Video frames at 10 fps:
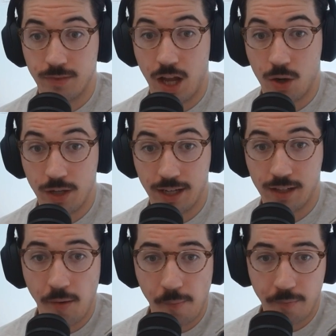
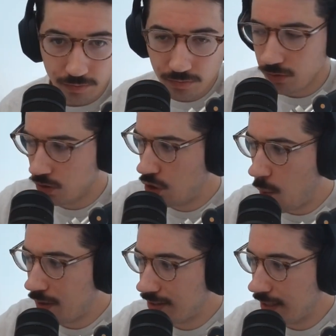Okay? No
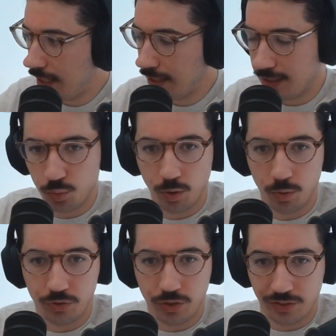one said that this work
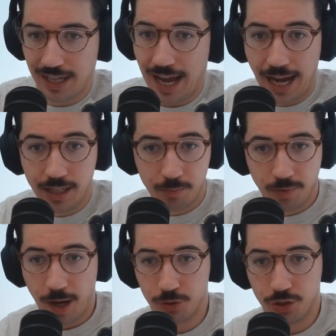was easy. I didn't
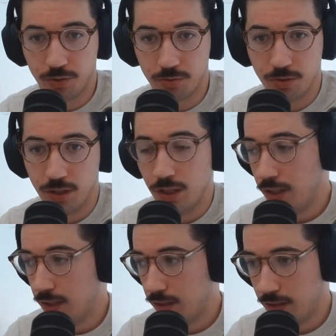promise you
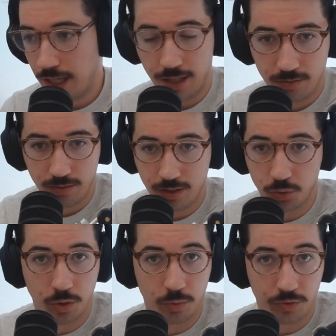that
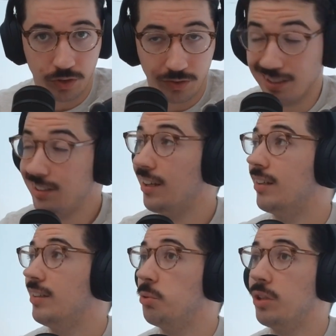this work was easy. This
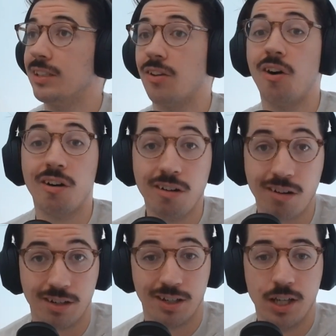work is
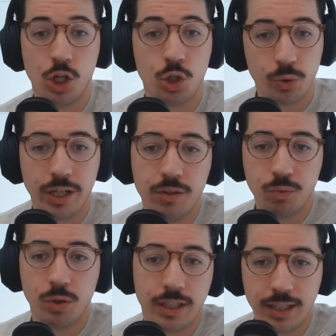hard. Creative
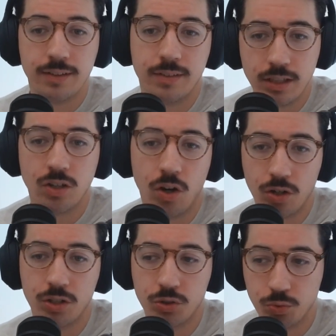work is the
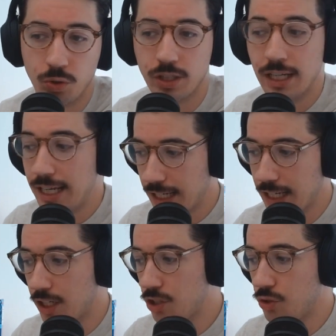hardest work
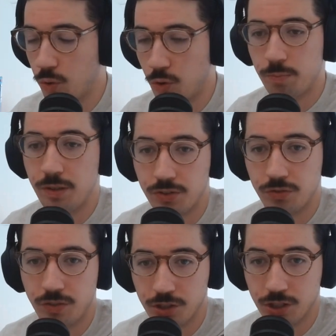in your business
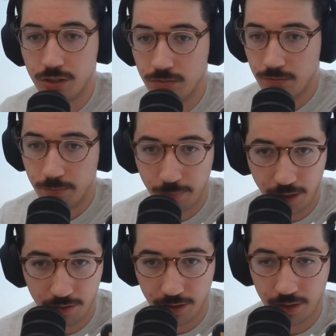function,
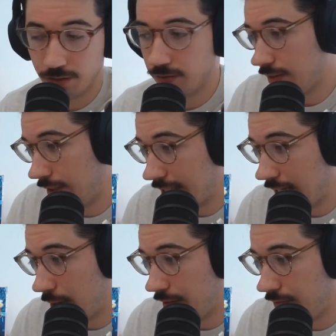period. That's
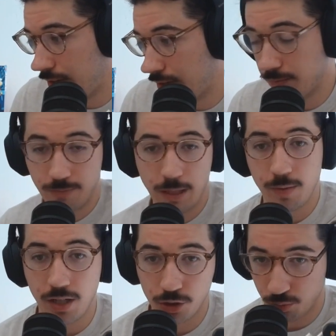how I feel. Maybe
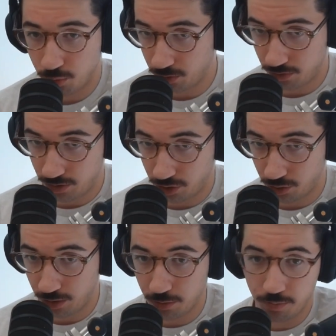others will
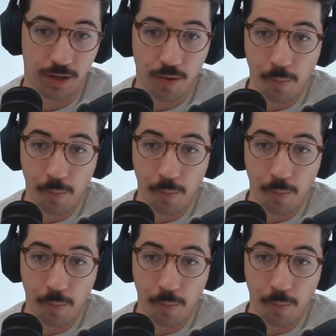disagree with me.